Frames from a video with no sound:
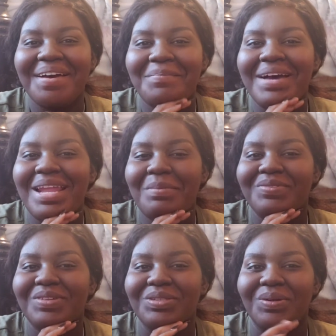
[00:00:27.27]
My name is
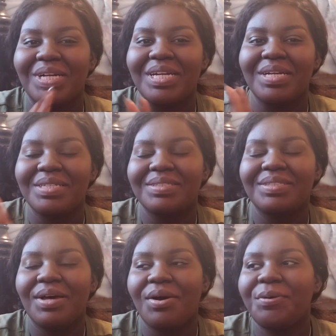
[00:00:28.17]
Victoria.
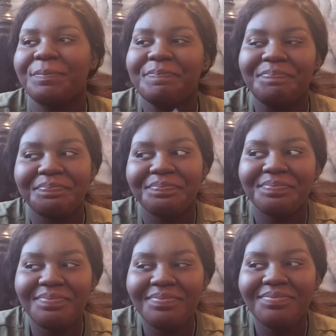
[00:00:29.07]
So,
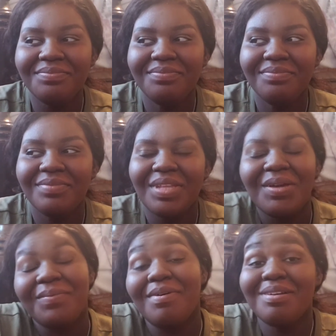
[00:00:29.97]

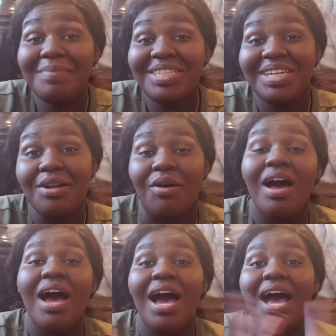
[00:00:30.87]
welcome to my channel.
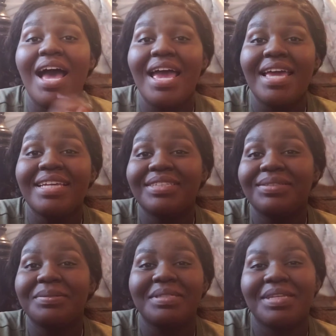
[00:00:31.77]
I
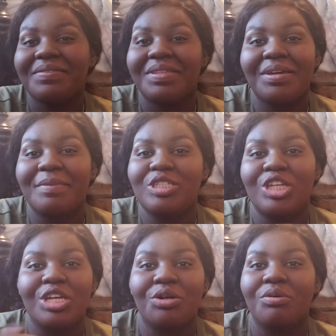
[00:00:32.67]
do this lovely thing on my
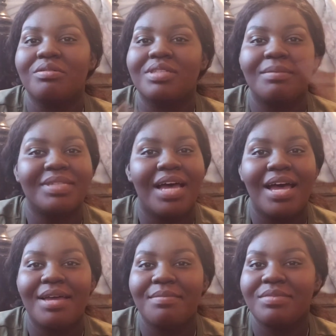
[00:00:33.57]
channel.
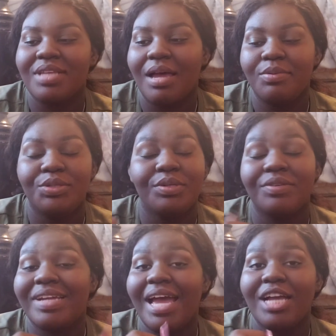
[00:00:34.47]
Sometimes I'm doing a
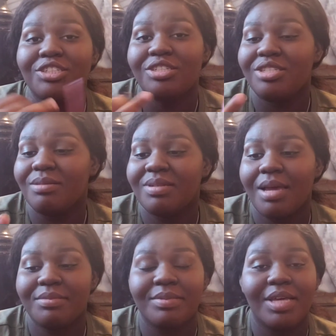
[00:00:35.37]
reaction,
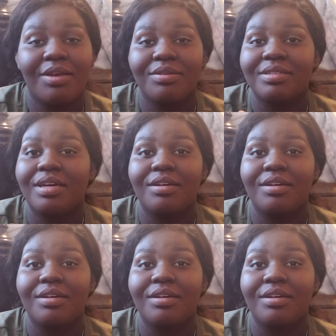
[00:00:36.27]
sometimes I'm telling